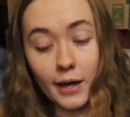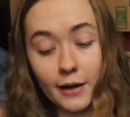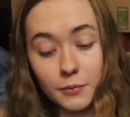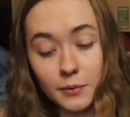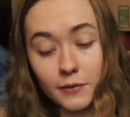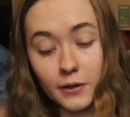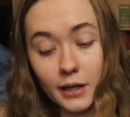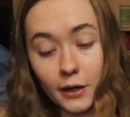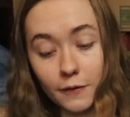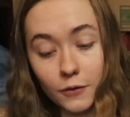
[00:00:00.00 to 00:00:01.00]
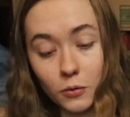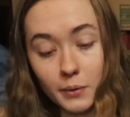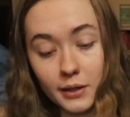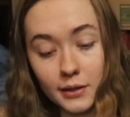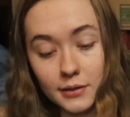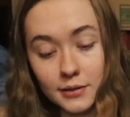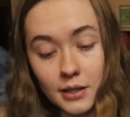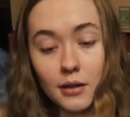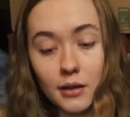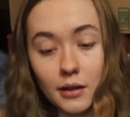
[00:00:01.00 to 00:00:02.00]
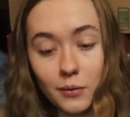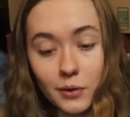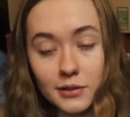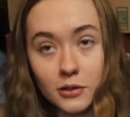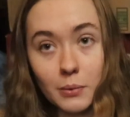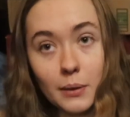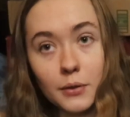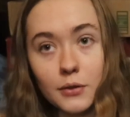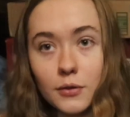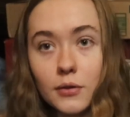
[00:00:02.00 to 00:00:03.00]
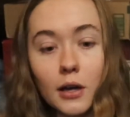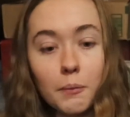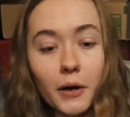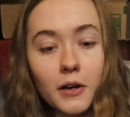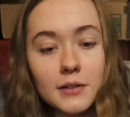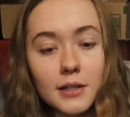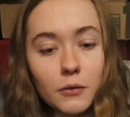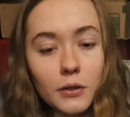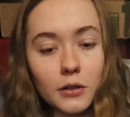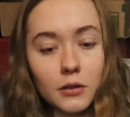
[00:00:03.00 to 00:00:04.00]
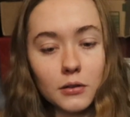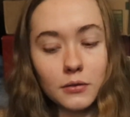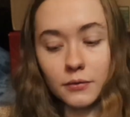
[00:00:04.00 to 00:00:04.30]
I have to be very careful because I want to still be able to do the unboxing reel,